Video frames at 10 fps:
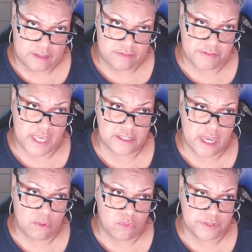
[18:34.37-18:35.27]
find
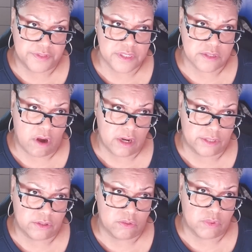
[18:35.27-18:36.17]
out what this
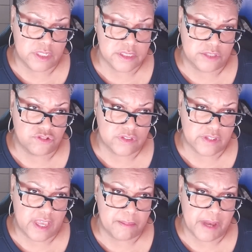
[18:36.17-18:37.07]
article was that just
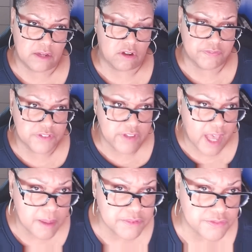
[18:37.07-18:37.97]
came out off the
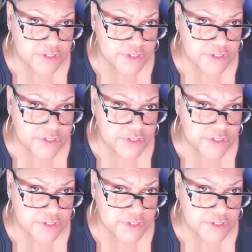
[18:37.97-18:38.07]
Times of